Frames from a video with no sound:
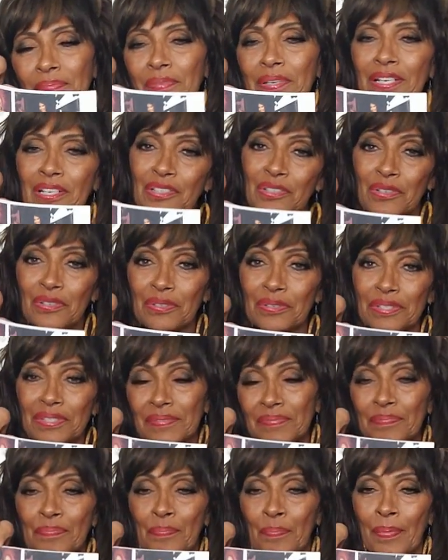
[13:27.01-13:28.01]
pictures
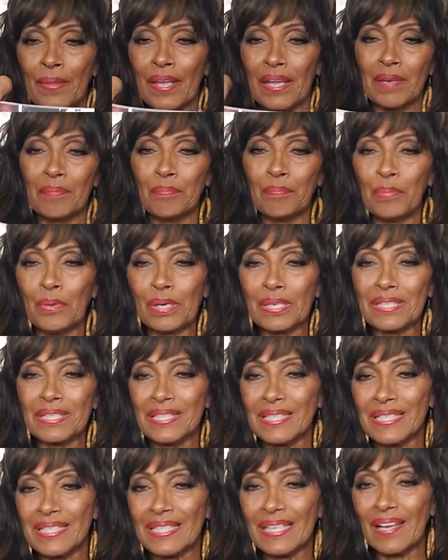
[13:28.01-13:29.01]
and books
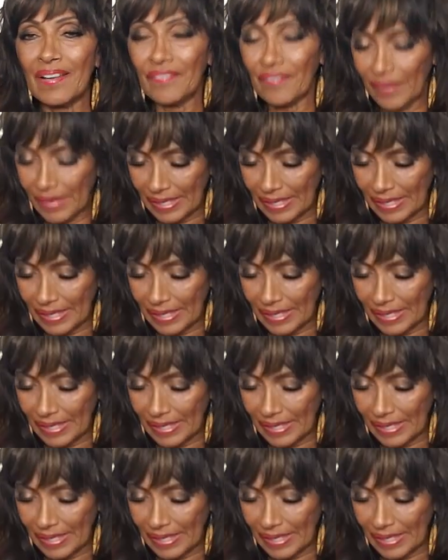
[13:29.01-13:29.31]
and stuff.